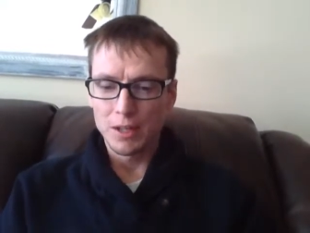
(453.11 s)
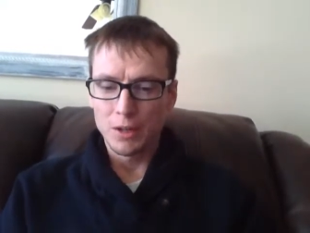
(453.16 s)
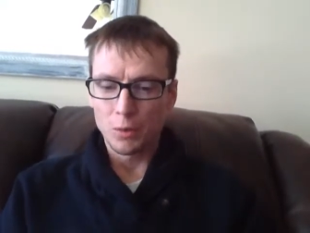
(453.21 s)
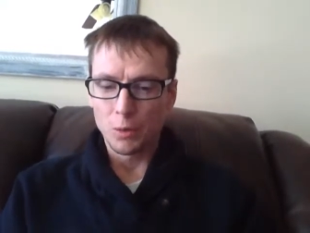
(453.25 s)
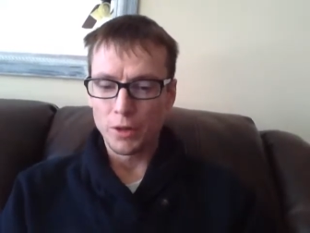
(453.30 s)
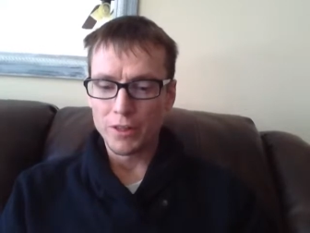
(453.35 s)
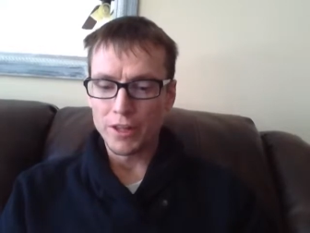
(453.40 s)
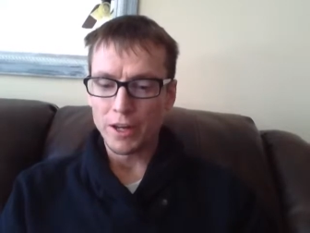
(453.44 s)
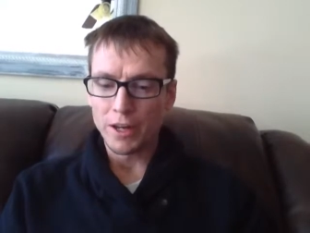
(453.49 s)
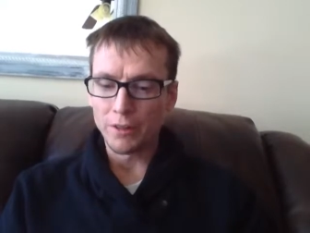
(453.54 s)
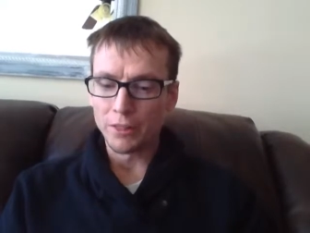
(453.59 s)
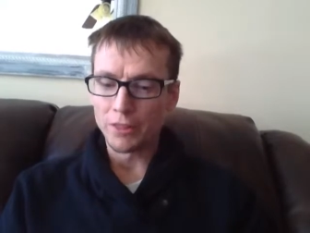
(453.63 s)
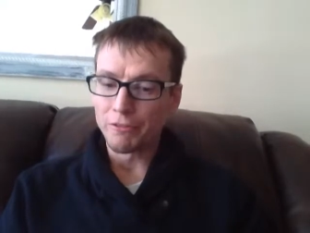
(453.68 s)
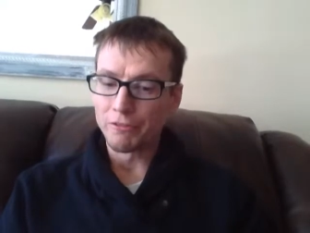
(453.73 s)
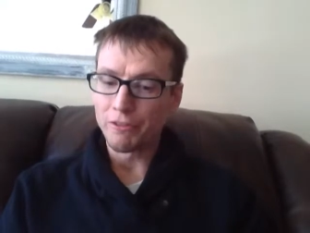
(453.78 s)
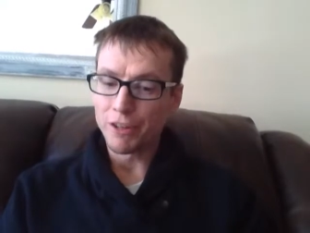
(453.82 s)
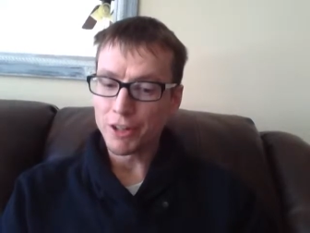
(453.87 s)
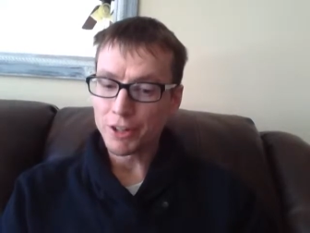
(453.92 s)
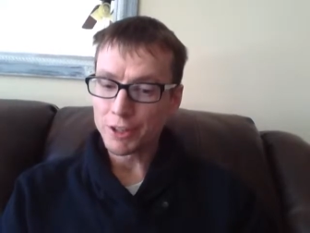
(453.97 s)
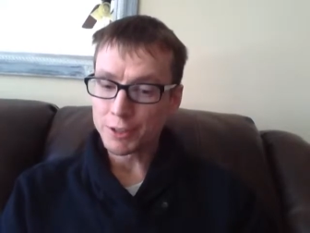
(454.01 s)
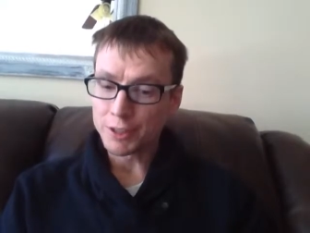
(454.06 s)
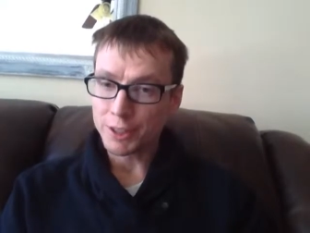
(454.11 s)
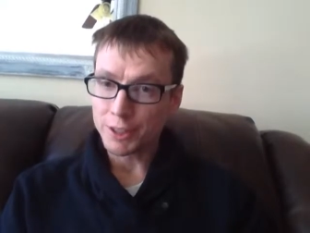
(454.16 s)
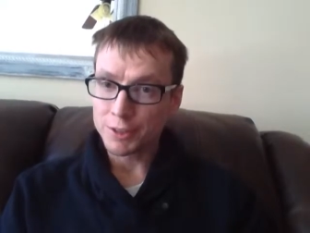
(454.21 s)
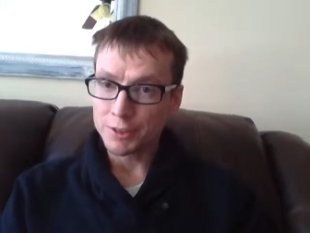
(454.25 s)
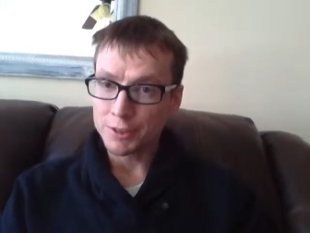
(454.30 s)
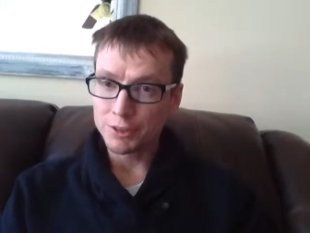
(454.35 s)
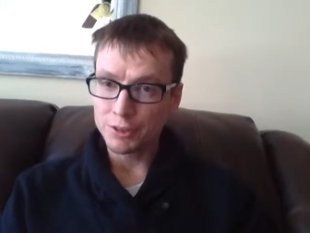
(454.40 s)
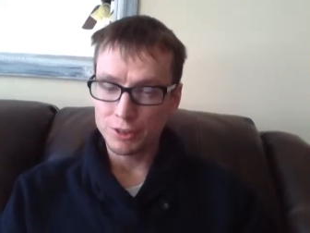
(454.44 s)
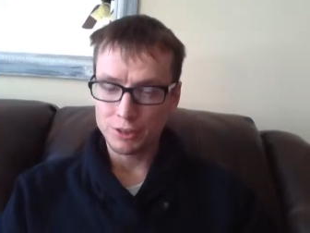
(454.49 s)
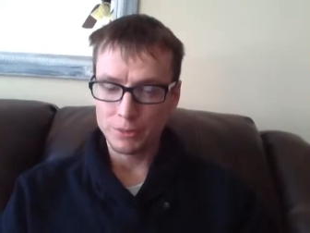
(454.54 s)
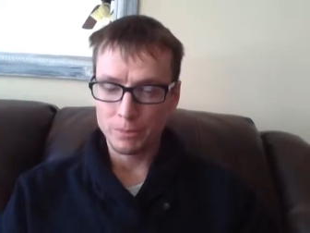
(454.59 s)
Without the
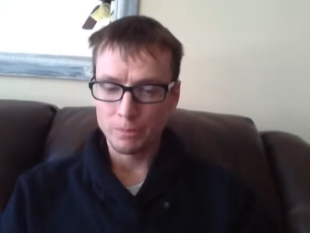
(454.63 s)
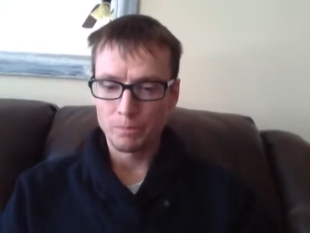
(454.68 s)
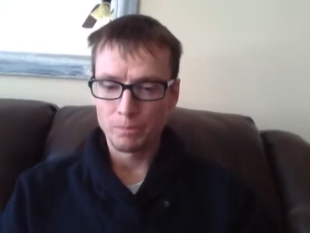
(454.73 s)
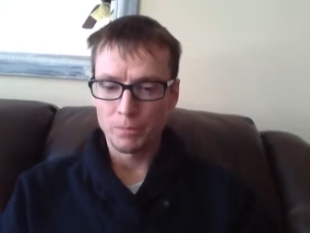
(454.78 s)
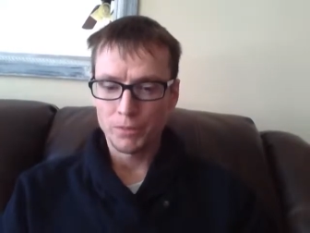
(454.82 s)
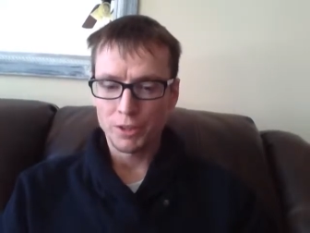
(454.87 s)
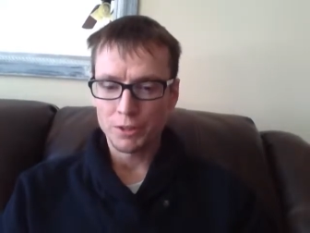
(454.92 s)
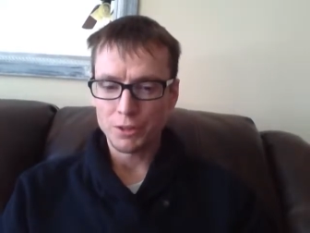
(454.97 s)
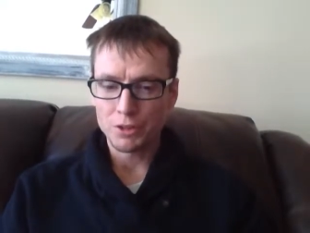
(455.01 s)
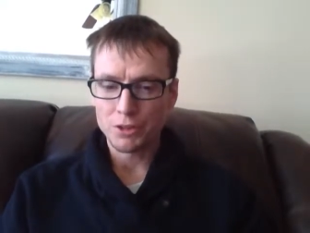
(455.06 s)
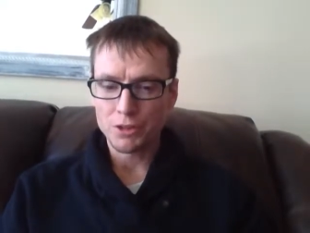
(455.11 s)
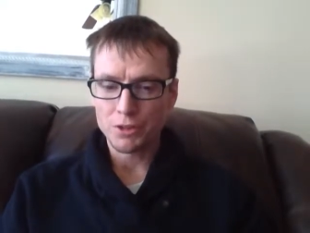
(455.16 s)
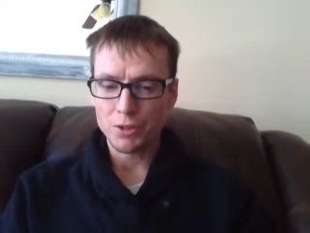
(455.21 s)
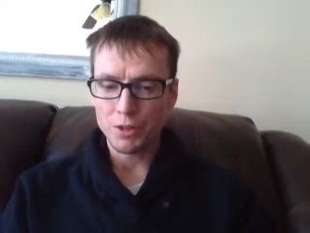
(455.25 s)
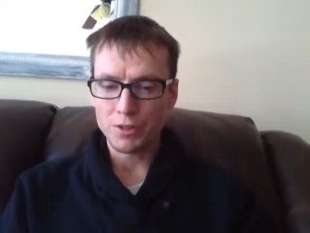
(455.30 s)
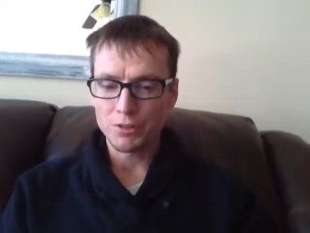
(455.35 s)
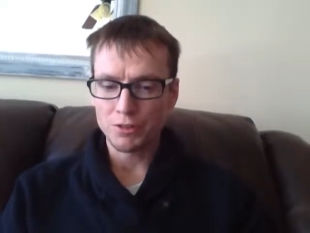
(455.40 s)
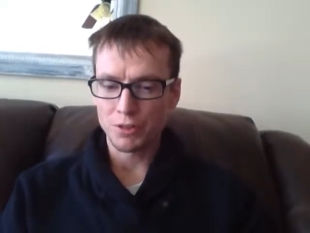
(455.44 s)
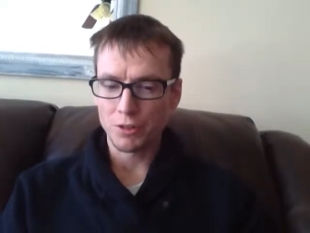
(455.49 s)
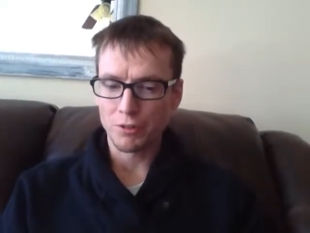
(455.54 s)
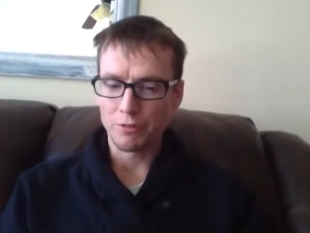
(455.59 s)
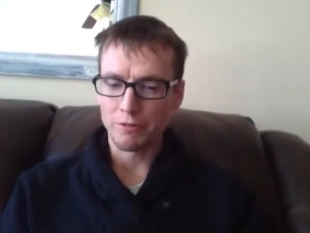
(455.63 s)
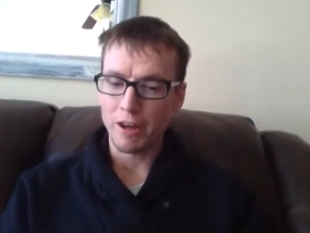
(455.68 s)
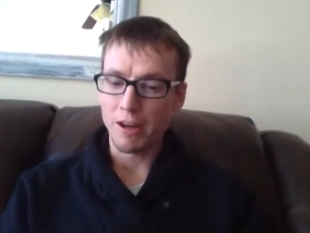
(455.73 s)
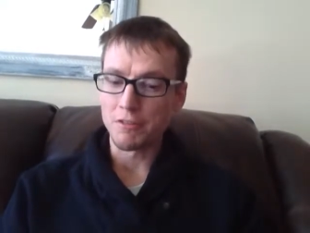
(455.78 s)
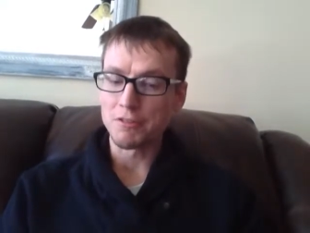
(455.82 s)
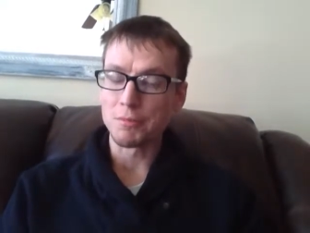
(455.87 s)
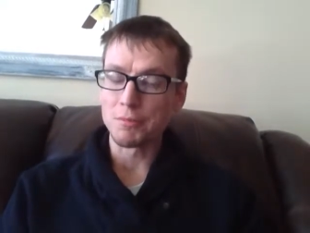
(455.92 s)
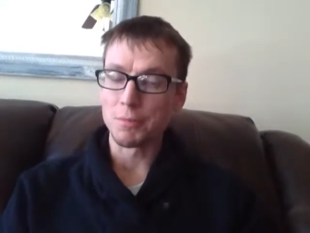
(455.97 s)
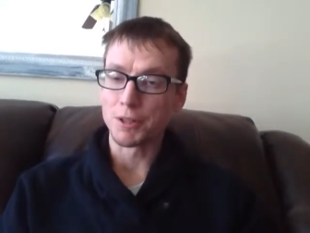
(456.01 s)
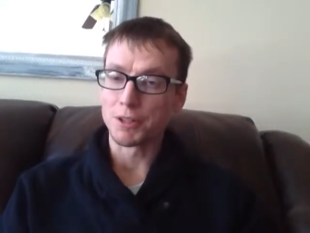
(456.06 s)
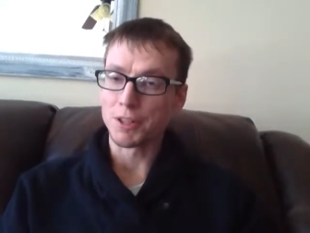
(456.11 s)
fungus, the tree
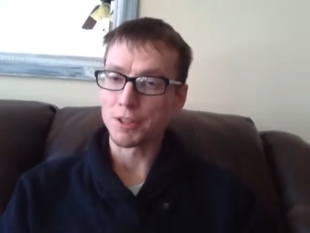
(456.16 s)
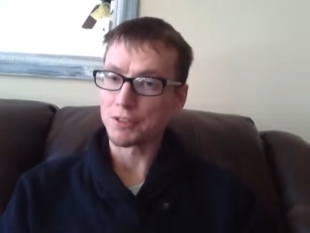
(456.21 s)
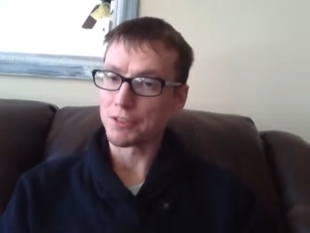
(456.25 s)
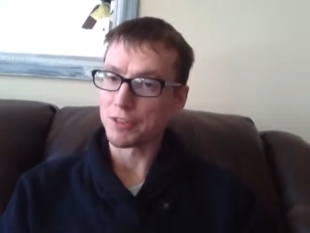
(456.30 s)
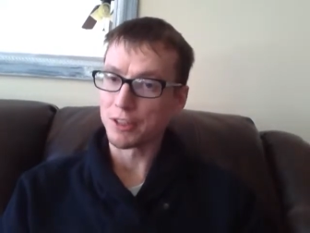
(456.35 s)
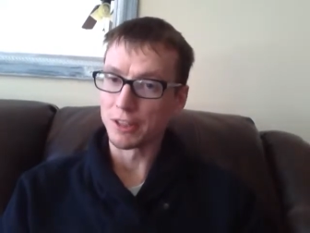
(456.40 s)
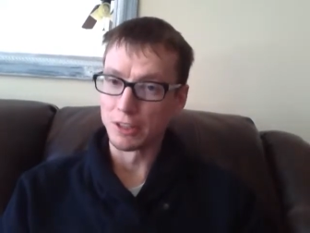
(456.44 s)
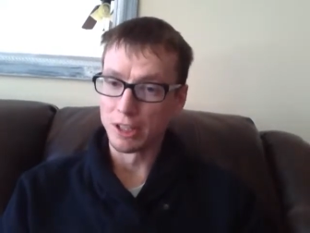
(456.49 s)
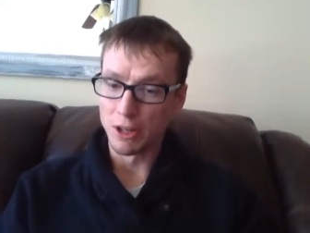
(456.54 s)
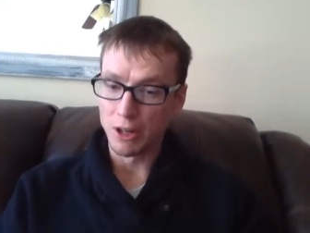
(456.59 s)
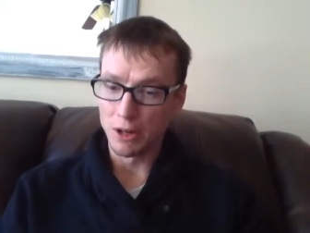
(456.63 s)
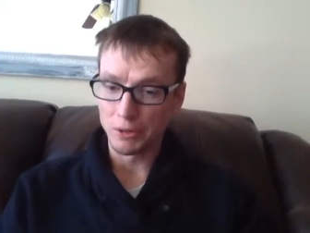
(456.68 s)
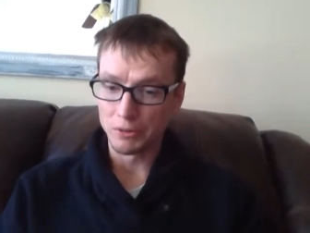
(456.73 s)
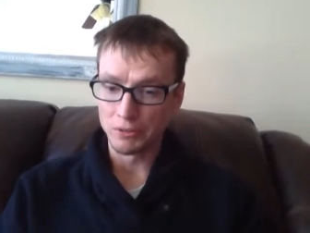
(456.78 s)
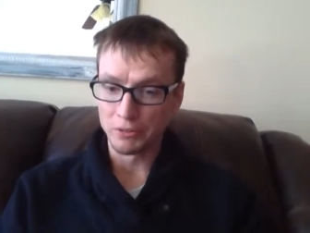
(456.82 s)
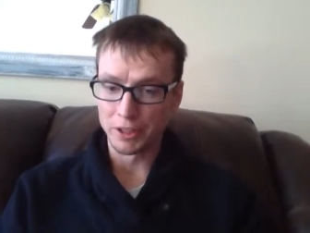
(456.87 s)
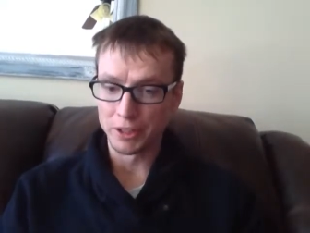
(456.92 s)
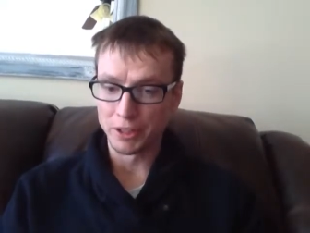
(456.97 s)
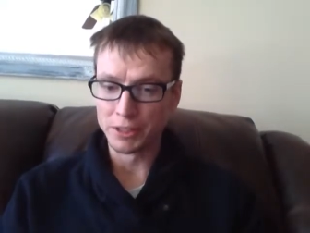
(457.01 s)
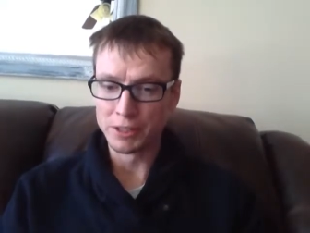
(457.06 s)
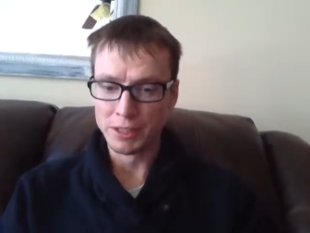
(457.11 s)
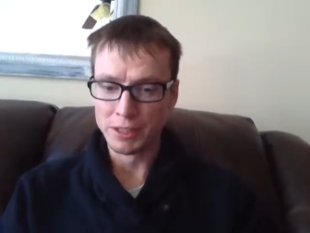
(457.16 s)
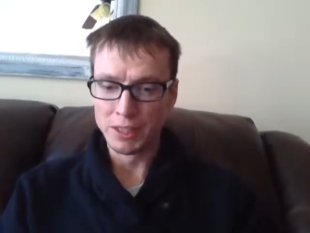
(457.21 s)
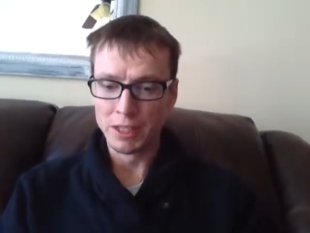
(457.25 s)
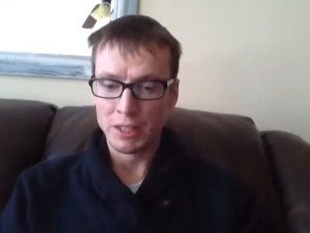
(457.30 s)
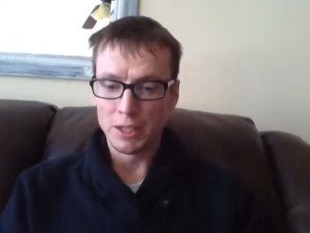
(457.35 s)
survives because the larva